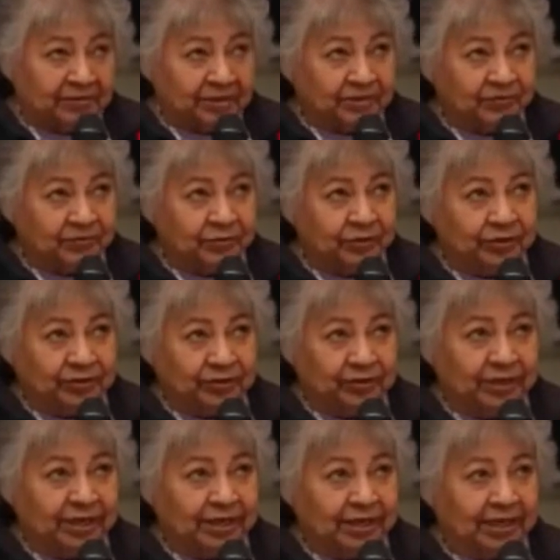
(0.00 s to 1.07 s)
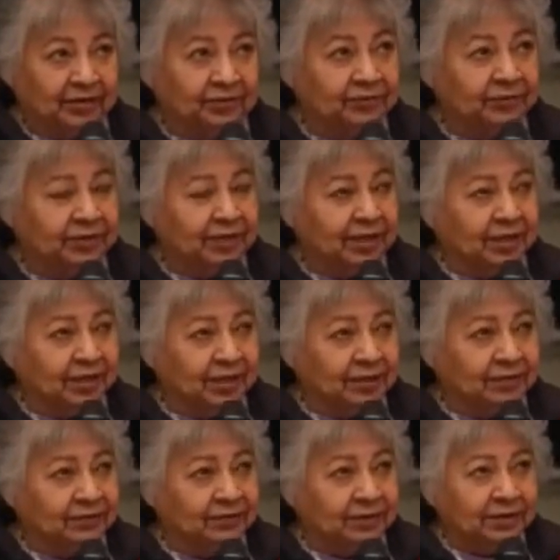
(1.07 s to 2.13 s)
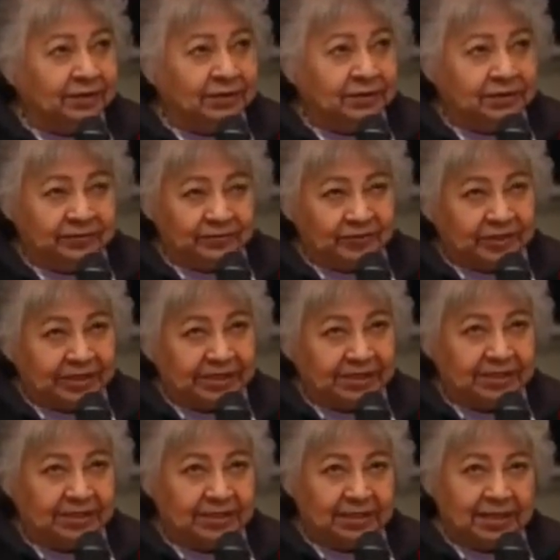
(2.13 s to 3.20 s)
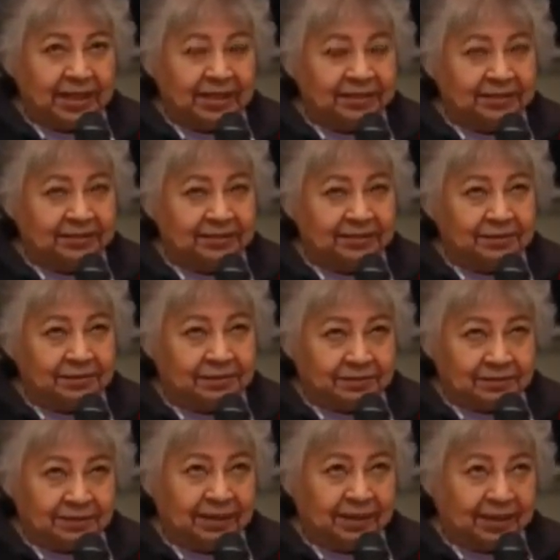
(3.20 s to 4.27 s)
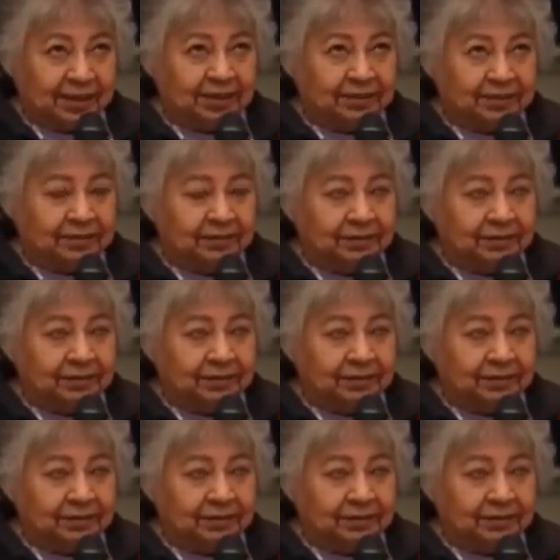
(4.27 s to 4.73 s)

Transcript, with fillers: after the funeral, I left uh, the feast and that, and I got